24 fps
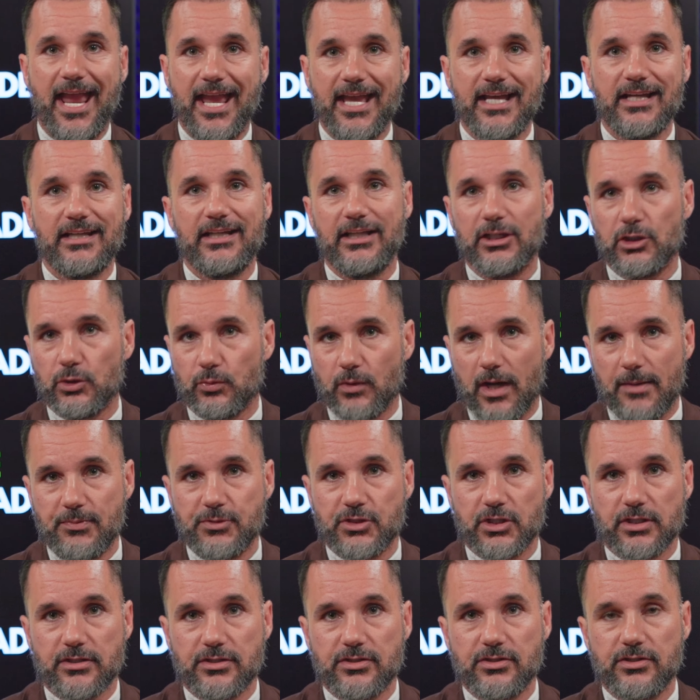and
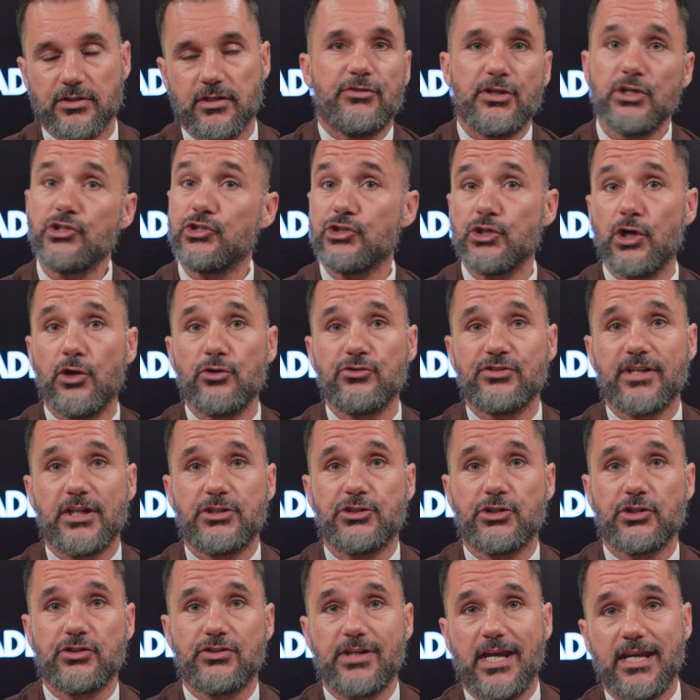interruptions. This shows
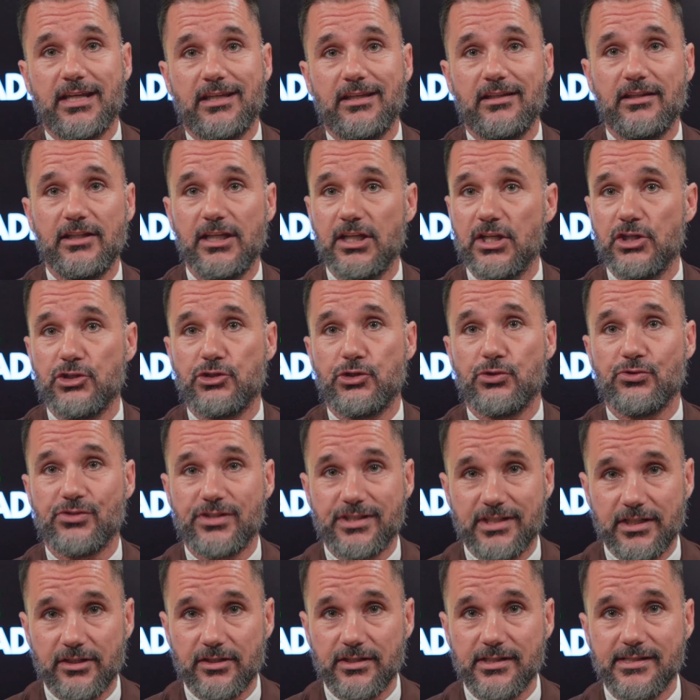that you're taking the issue
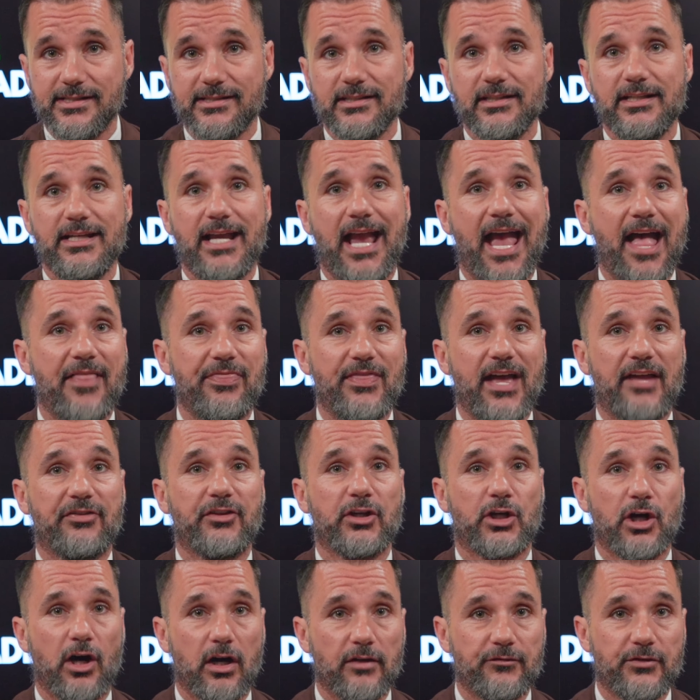seriously and that
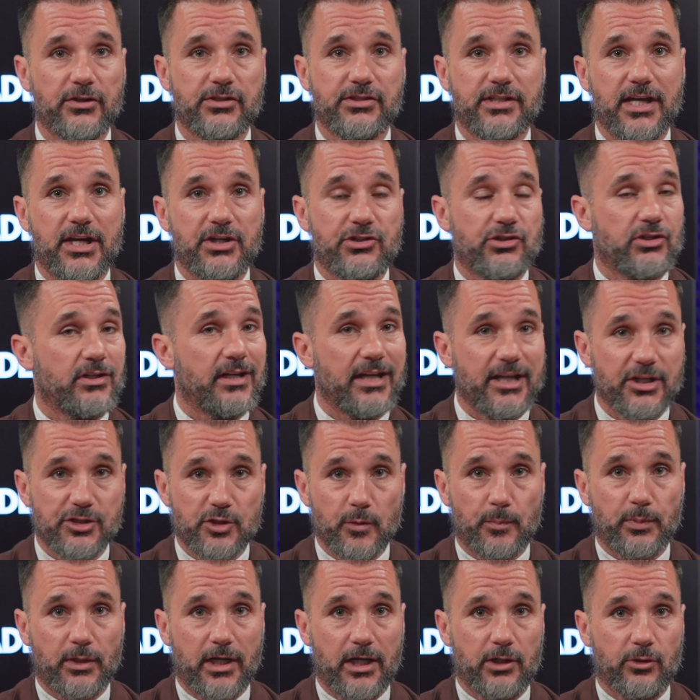the conversation is
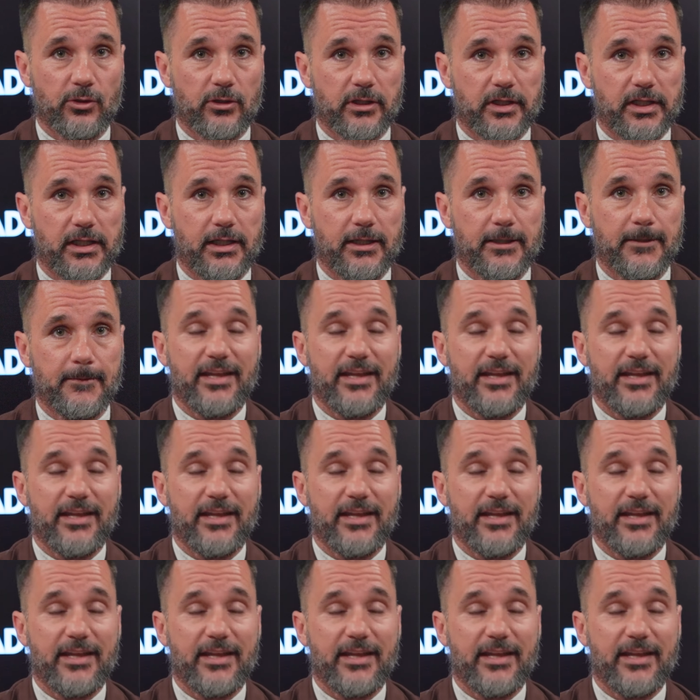a priority.